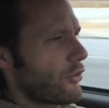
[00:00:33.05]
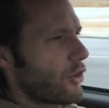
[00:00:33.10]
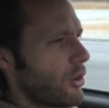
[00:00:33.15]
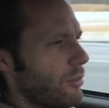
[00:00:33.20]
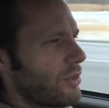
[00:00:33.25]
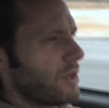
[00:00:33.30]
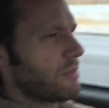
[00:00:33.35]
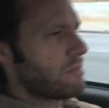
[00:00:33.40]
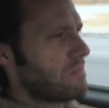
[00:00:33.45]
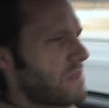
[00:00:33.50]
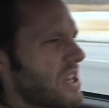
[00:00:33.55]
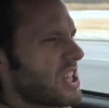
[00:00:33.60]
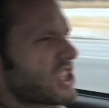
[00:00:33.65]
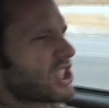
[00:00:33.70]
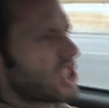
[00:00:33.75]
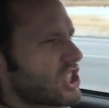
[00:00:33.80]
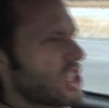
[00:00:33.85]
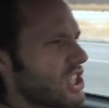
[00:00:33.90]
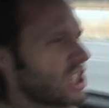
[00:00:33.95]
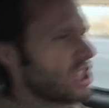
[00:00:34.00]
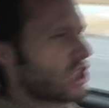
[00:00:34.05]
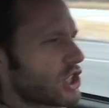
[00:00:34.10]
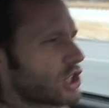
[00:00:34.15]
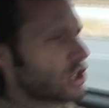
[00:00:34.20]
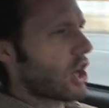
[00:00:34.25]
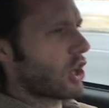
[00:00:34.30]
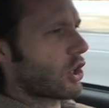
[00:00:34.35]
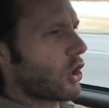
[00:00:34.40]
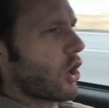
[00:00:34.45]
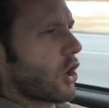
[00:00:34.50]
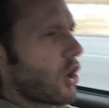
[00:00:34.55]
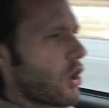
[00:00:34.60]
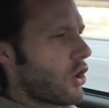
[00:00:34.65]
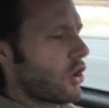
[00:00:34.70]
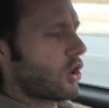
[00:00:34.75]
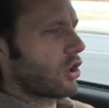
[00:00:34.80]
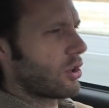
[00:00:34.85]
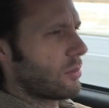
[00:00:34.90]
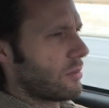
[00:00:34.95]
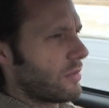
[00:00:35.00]
from the big city
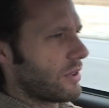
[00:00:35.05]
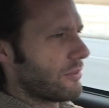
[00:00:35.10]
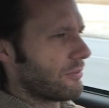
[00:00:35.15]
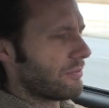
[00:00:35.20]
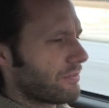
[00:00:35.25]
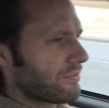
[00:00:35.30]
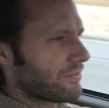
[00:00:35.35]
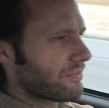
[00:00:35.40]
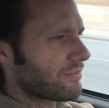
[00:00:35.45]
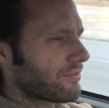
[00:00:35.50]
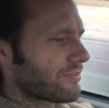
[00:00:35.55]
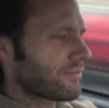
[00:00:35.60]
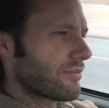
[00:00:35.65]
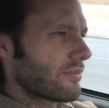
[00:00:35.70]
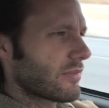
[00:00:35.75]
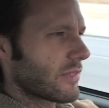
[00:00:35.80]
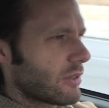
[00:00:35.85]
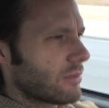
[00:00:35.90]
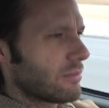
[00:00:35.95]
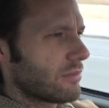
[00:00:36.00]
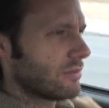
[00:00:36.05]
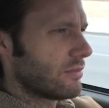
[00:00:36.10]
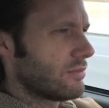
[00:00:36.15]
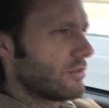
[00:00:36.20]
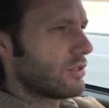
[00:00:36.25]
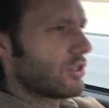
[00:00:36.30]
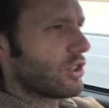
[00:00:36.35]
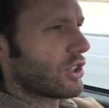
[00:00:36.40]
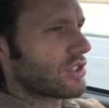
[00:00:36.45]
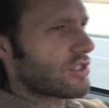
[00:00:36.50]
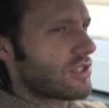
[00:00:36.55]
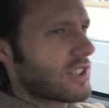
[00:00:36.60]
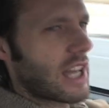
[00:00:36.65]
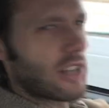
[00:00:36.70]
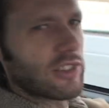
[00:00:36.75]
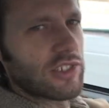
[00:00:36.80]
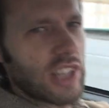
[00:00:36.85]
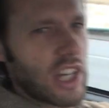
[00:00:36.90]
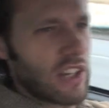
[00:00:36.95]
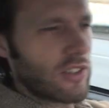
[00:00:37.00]
Stockholm, just
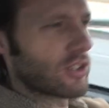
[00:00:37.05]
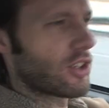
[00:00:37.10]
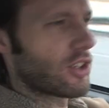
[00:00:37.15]
outside of